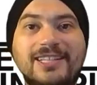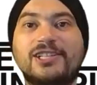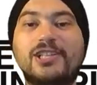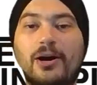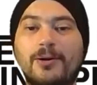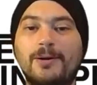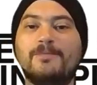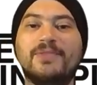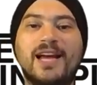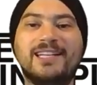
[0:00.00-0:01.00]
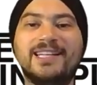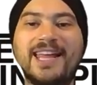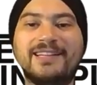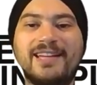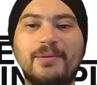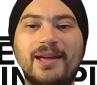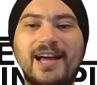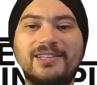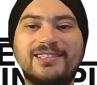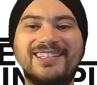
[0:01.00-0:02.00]
So until next time,
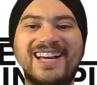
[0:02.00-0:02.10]
guys,